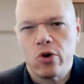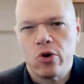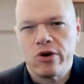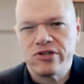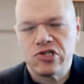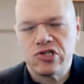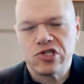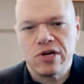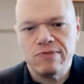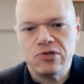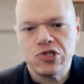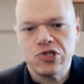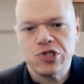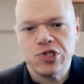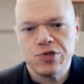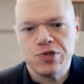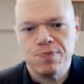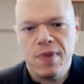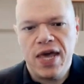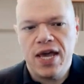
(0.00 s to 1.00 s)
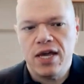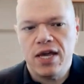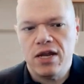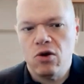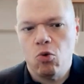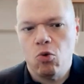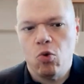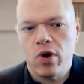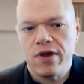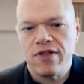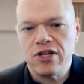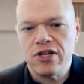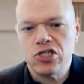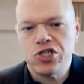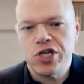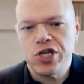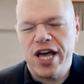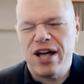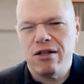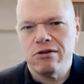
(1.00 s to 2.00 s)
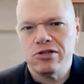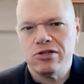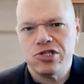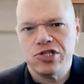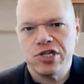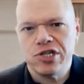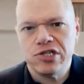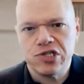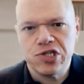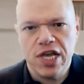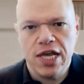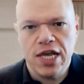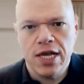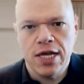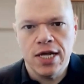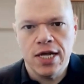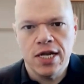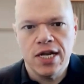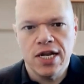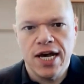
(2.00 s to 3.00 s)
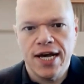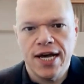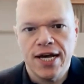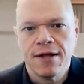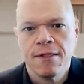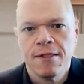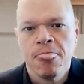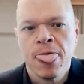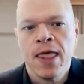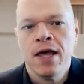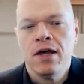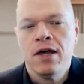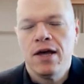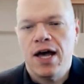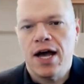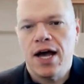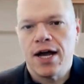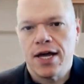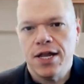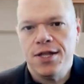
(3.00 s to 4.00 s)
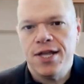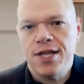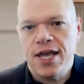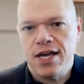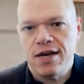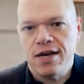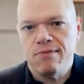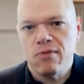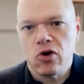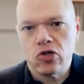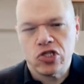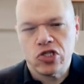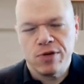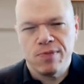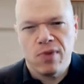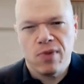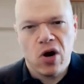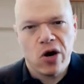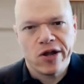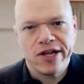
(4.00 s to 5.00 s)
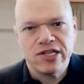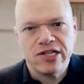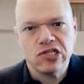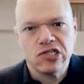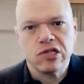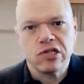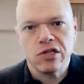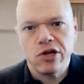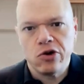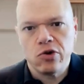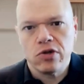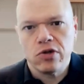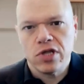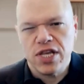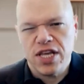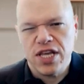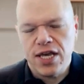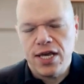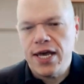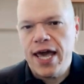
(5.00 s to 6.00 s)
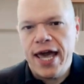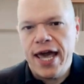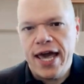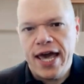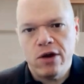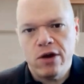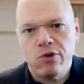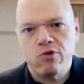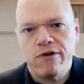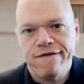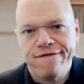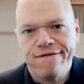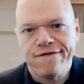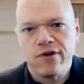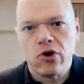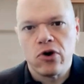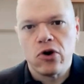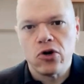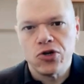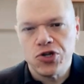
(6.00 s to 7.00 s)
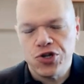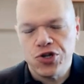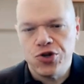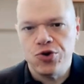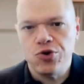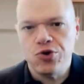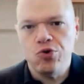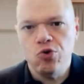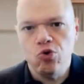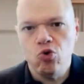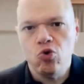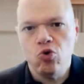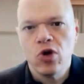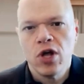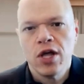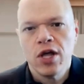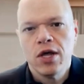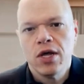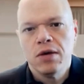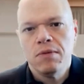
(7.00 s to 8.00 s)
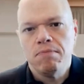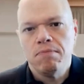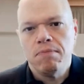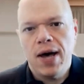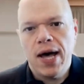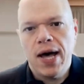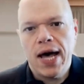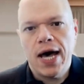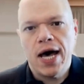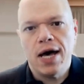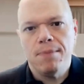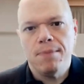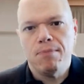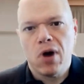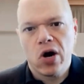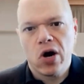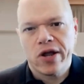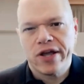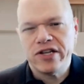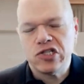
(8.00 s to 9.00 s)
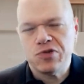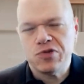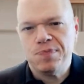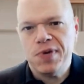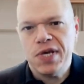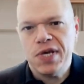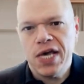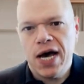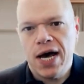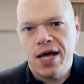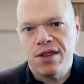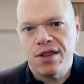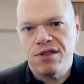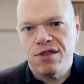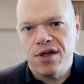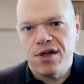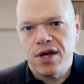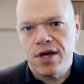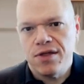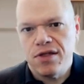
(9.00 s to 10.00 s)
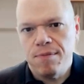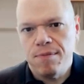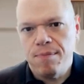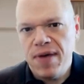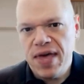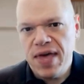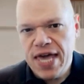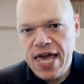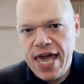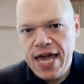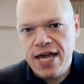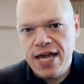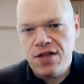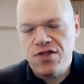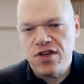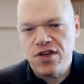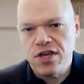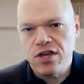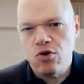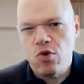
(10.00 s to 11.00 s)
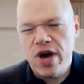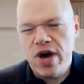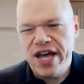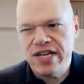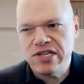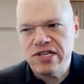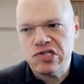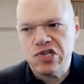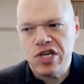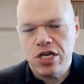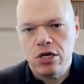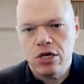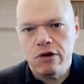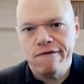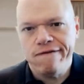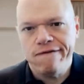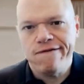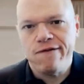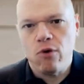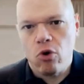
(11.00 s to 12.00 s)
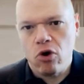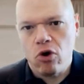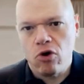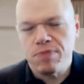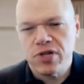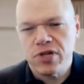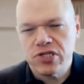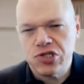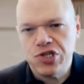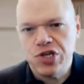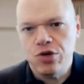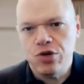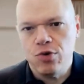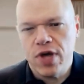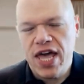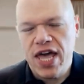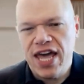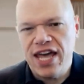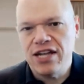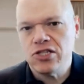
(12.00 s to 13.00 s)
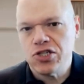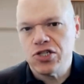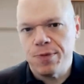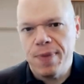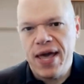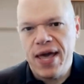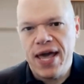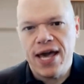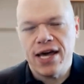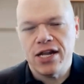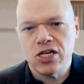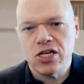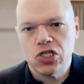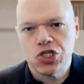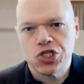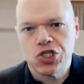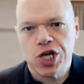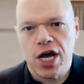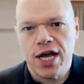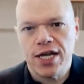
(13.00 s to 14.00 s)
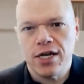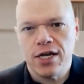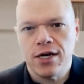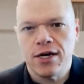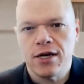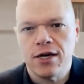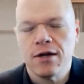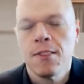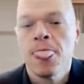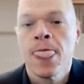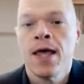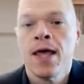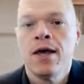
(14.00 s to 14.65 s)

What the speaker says: assumptions made. One of the challenges in I'm going to take emerging markets literally and refer to markets beyond the big eight, the US, EU4 plus UK, Japan, and China.